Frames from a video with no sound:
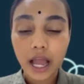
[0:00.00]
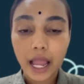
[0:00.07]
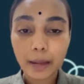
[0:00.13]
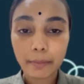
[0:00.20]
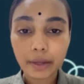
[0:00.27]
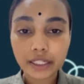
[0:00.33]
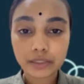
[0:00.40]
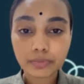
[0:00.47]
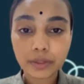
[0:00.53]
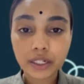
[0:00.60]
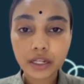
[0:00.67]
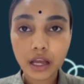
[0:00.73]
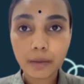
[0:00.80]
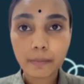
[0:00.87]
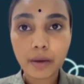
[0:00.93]
I'm
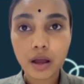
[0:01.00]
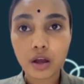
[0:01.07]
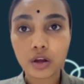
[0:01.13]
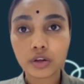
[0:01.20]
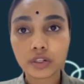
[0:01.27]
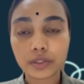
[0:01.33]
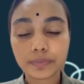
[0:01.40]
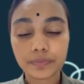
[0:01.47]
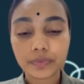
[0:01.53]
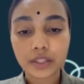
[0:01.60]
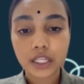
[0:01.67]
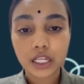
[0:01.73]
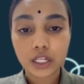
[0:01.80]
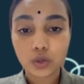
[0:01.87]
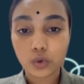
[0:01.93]
explaining about
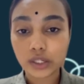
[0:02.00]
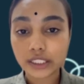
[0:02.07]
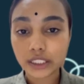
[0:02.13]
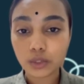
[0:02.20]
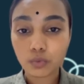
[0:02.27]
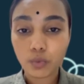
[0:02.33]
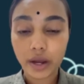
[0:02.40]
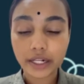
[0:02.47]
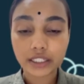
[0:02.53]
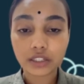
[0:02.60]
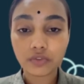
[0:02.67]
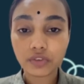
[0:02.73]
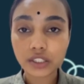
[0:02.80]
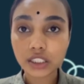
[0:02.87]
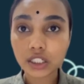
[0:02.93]
question 1.
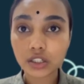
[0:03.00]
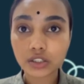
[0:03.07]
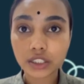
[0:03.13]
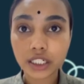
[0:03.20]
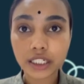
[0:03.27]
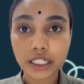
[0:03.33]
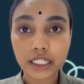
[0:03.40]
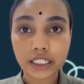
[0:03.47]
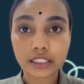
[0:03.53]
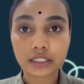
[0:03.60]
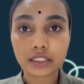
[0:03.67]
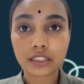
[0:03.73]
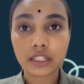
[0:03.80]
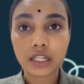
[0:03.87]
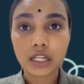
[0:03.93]
The first question
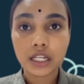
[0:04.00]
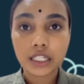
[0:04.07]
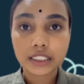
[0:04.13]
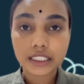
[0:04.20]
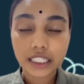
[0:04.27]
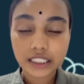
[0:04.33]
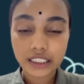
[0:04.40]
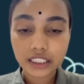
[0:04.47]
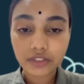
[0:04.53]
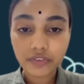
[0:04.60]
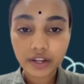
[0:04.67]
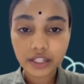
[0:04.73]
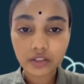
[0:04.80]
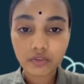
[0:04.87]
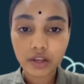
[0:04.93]
is
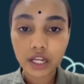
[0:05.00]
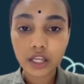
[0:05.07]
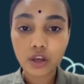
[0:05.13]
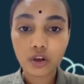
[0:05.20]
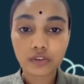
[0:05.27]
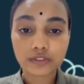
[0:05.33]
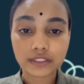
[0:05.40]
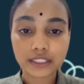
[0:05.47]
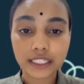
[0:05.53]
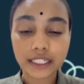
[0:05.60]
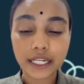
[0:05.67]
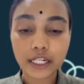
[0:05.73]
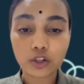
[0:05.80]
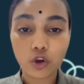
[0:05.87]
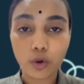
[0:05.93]
justify the value of
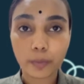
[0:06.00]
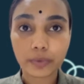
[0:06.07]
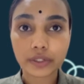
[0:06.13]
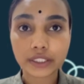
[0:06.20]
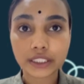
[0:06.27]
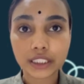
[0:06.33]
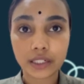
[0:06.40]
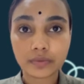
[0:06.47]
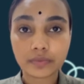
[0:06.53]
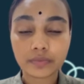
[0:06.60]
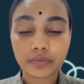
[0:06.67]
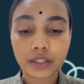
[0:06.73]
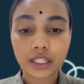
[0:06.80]
Zidane Corporation.